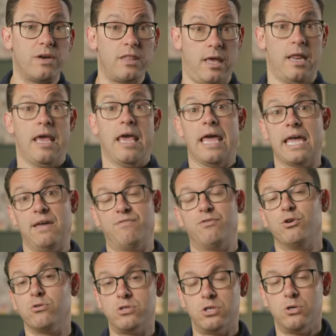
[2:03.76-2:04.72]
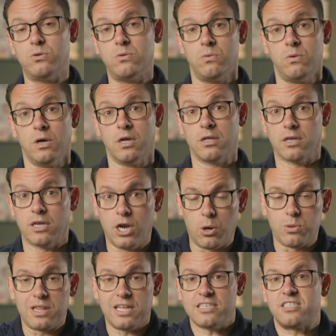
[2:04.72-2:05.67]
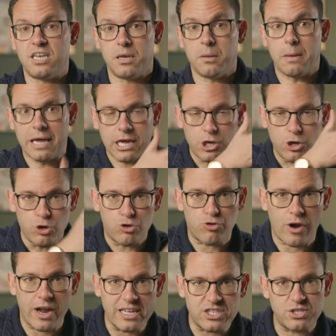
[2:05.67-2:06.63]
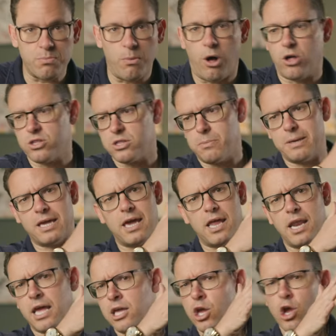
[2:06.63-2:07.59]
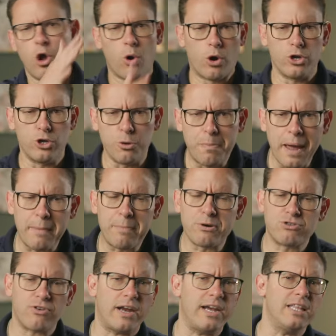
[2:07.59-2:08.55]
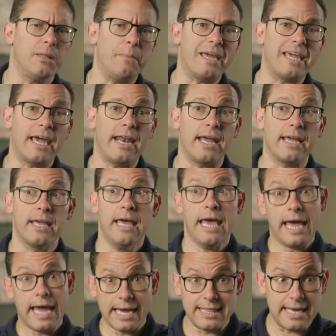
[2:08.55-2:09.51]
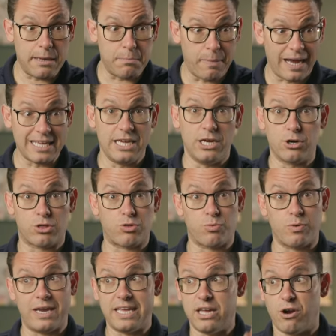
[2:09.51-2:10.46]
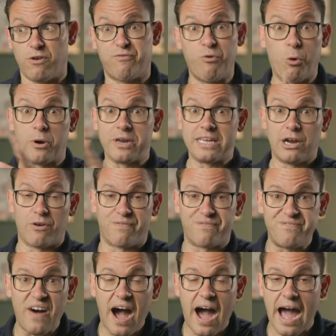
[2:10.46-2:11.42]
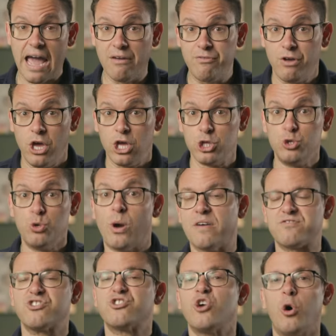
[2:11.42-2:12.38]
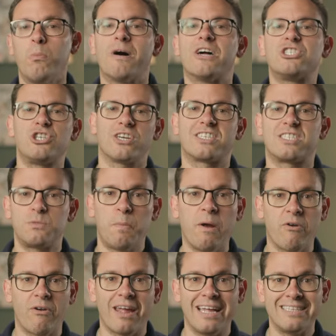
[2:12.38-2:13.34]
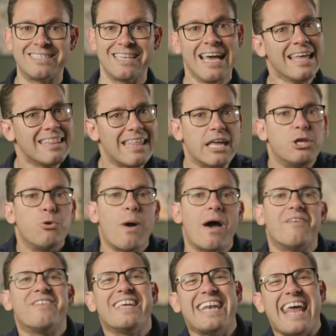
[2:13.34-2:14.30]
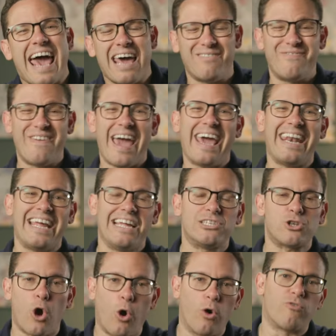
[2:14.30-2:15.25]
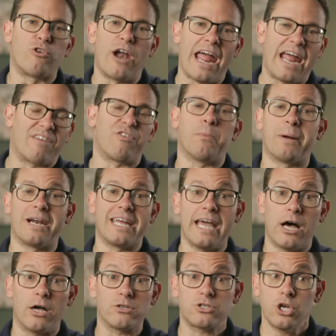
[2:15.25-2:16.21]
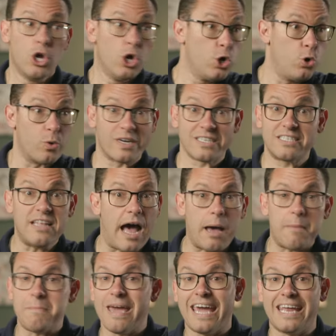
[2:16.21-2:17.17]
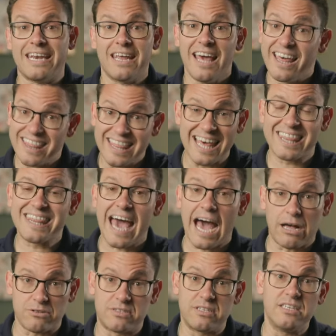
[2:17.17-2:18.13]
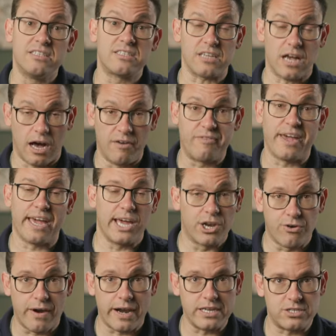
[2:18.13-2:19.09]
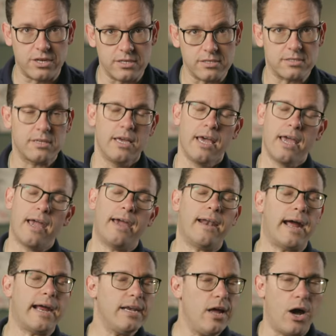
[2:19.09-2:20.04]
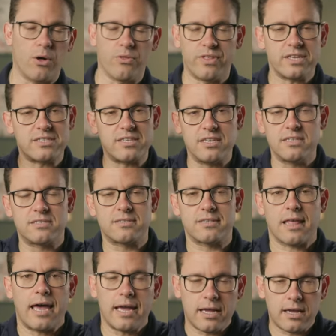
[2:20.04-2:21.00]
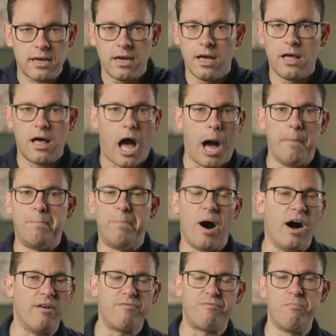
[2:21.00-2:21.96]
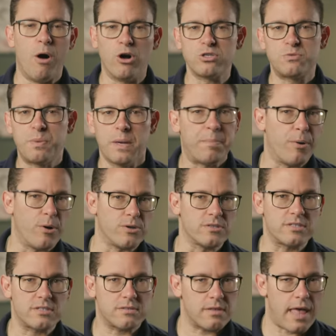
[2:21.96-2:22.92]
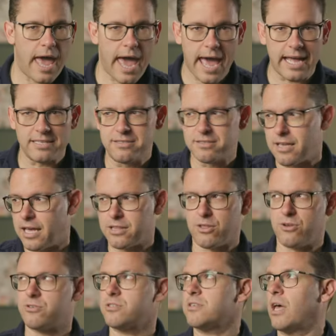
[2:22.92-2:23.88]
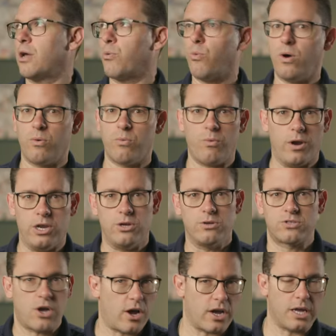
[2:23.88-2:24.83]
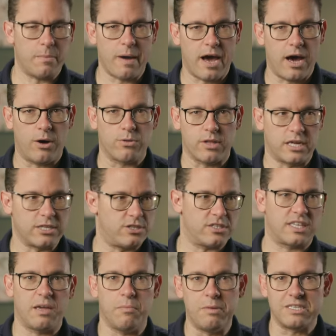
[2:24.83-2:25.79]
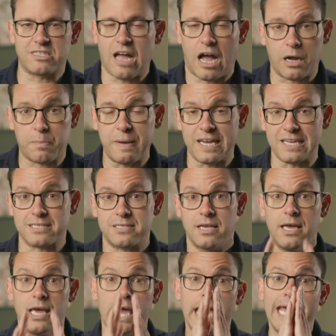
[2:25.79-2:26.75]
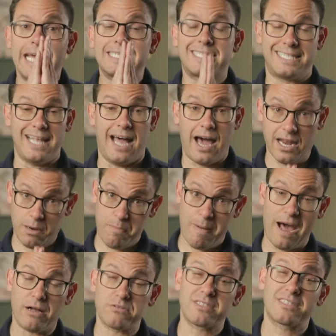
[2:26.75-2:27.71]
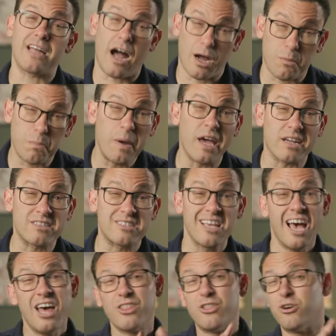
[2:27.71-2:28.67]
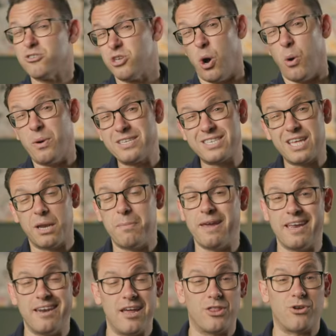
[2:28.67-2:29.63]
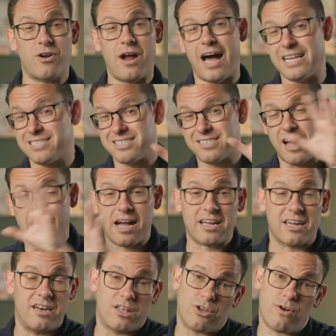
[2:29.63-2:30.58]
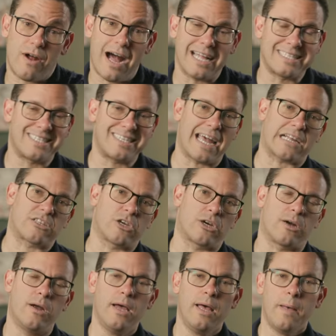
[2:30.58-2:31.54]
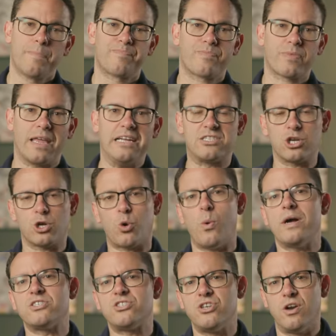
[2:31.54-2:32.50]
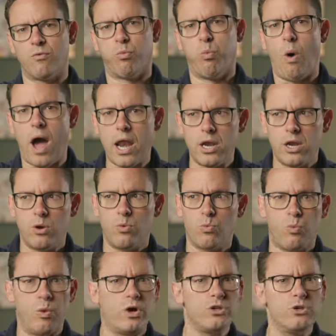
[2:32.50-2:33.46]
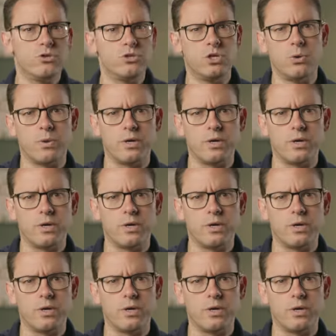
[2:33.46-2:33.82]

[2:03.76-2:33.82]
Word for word: with it, if you do, you know, listen to me and you trade small in the beginning or you paper trade in the beginning, and then by year 3, year 4, year 5, you have so much experience that you have an advantage over everybody else who has not made the thousands of iterations. And I know this is like above most people's heads, like they're just like, what are you talking about? Like, just give me stock picks. It's not about stock picks. There's always going to be another hot stock, another hot sector. It's a question of what will you do